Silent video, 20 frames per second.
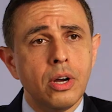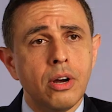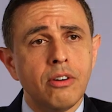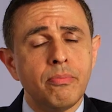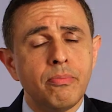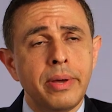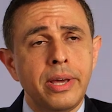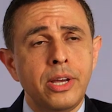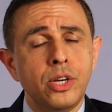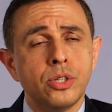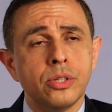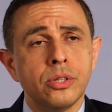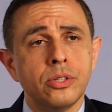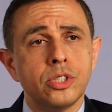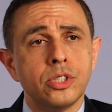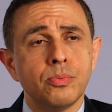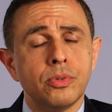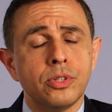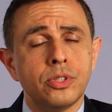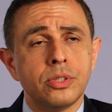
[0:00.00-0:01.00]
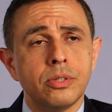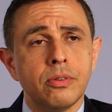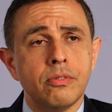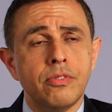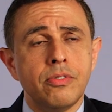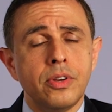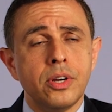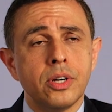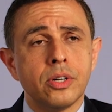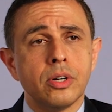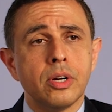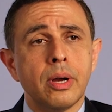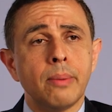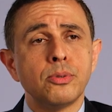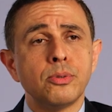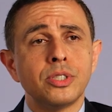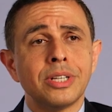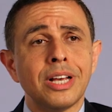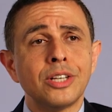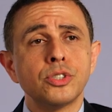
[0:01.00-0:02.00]
of patients with severe
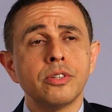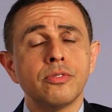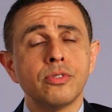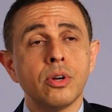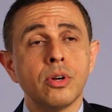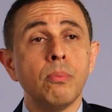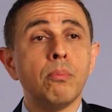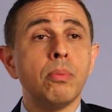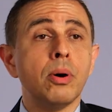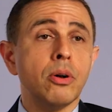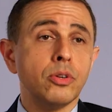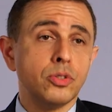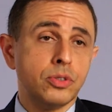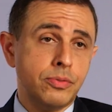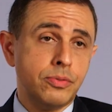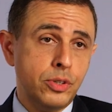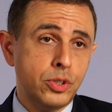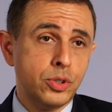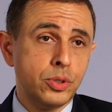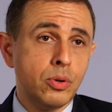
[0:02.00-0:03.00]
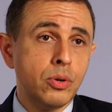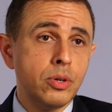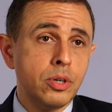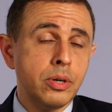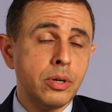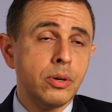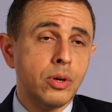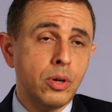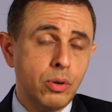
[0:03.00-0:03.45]
obsessive compulsive disorder,